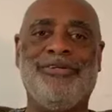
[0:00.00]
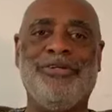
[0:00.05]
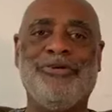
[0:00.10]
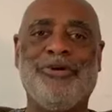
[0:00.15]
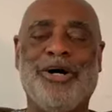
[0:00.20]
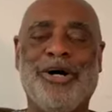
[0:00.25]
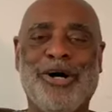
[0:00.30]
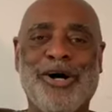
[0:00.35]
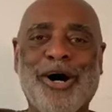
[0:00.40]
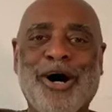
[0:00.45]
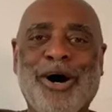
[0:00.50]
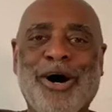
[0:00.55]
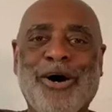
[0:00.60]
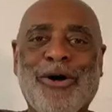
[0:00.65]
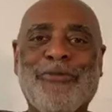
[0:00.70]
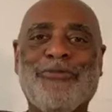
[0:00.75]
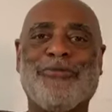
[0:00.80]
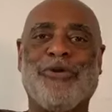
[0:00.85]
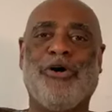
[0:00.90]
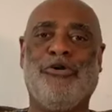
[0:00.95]
You are
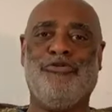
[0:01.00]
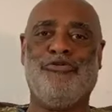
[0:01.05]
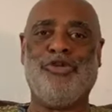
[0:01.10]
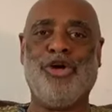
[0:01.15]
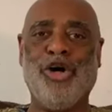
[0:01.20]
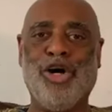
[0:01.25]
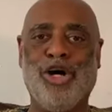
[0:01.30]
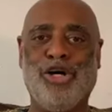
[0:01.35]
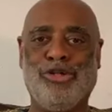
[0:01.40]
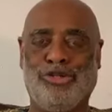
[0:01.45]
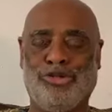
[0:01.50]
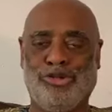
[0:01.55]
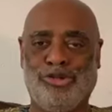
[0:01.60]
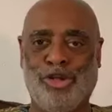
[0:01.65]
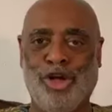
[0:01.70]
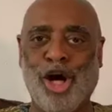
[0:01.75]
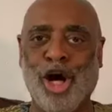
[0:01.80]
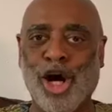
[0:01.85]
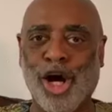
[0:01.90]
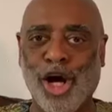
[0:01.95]
off the
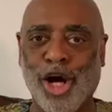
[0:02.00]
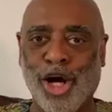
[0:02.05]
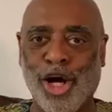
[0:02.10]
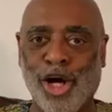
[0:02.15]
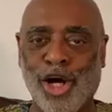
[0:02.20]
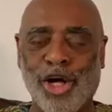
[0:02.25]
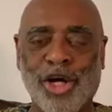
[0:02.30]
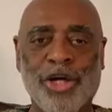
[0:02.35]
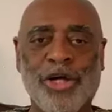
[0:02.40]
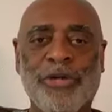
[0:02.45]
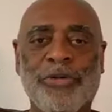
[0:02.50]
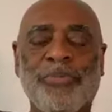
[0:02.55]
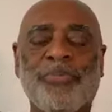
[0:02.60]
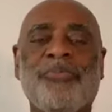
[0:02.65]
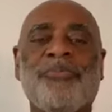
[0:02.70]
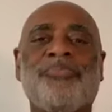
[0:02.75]
chain.